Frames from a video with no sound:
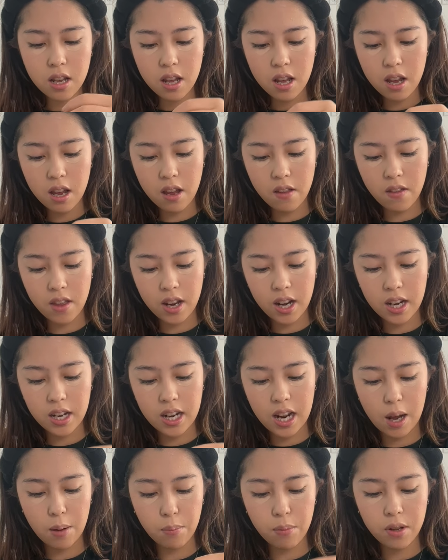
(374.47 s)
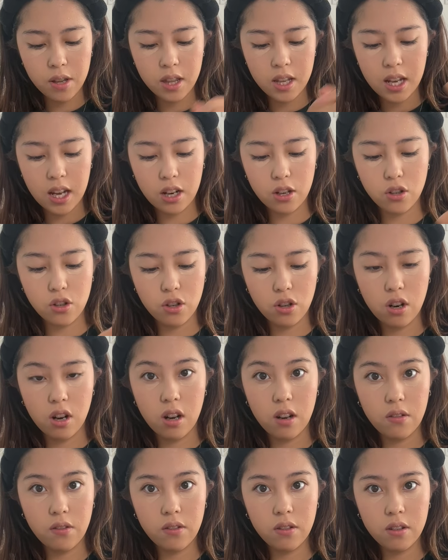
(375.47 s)
And then I dab the extra
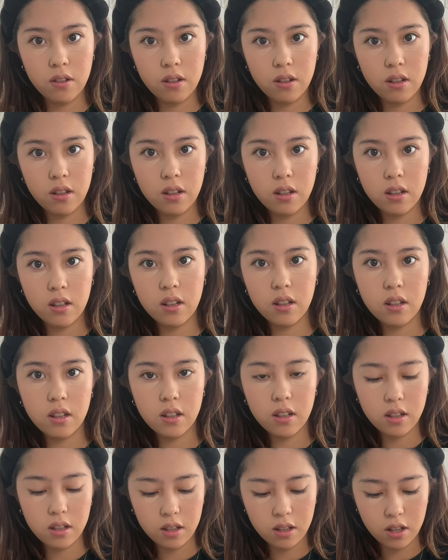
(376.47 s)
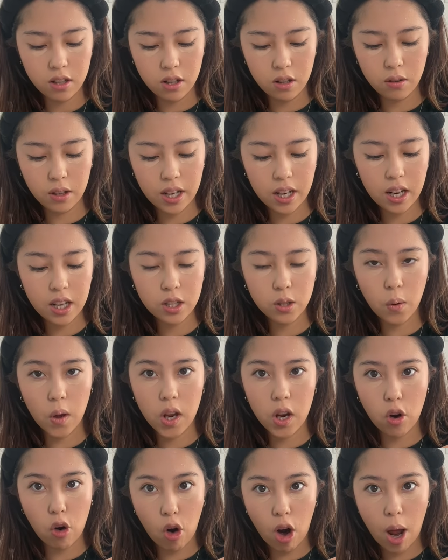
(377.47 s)
off. You know, like, so I
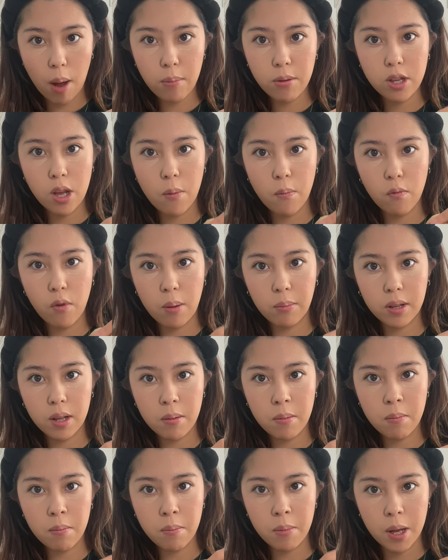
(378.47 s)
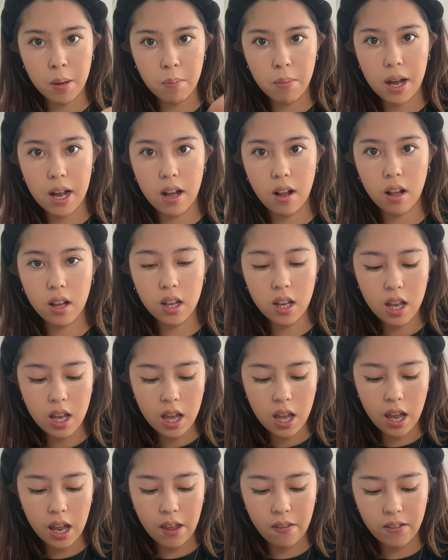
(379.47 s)
grab some from the big pile
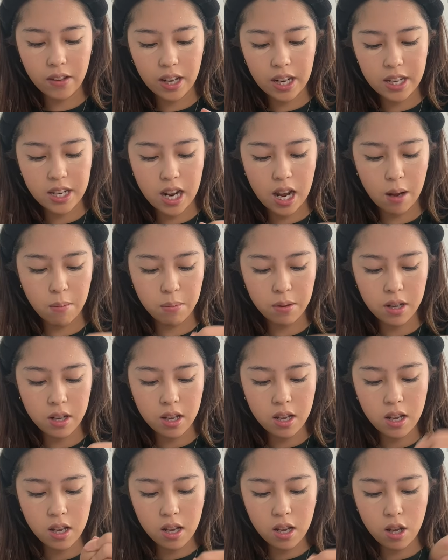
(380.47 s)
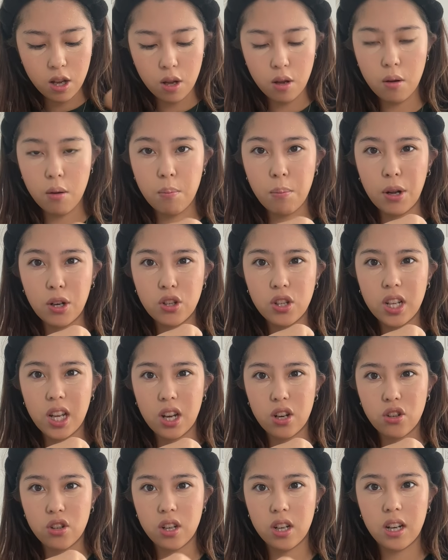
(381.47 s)
and then I dab bunch the
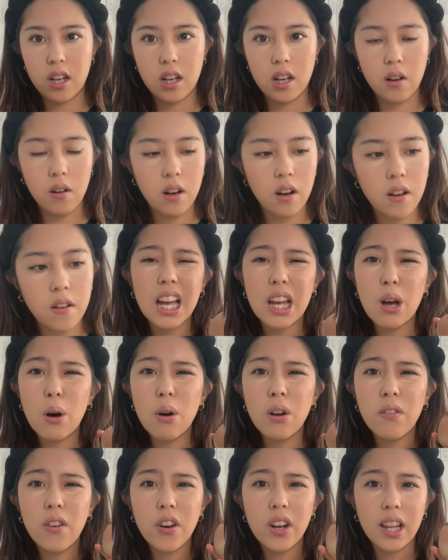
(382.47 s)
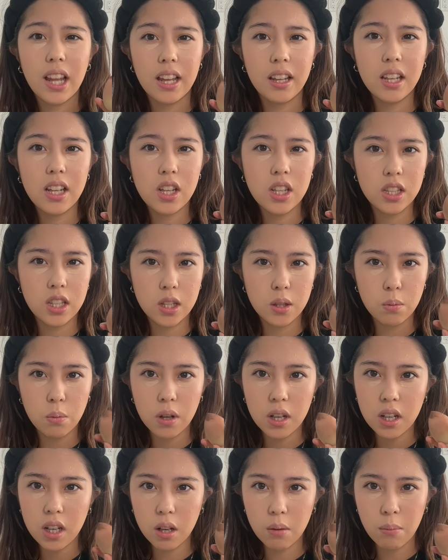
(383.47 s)
extra out. I go in very lightly because this
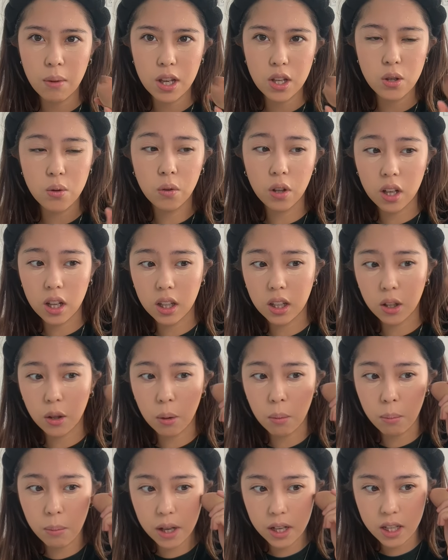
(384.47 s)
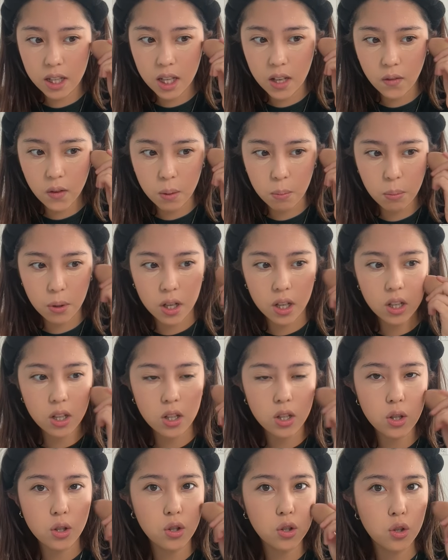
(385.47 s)
one makes you look a little muddy if you put
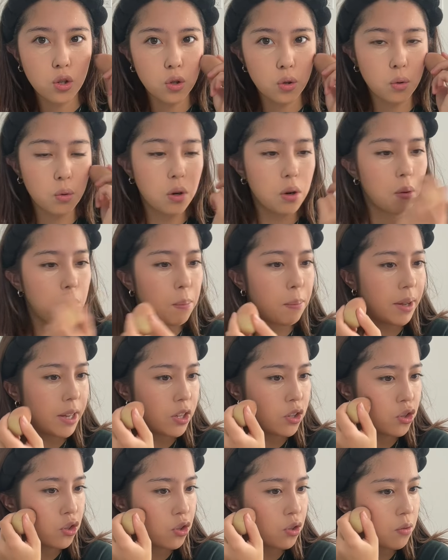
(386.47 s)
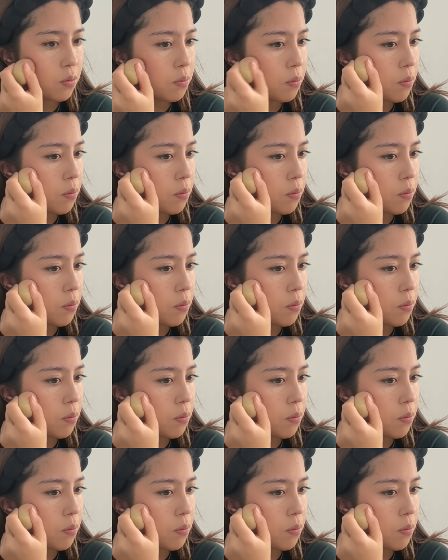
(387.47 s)
too much.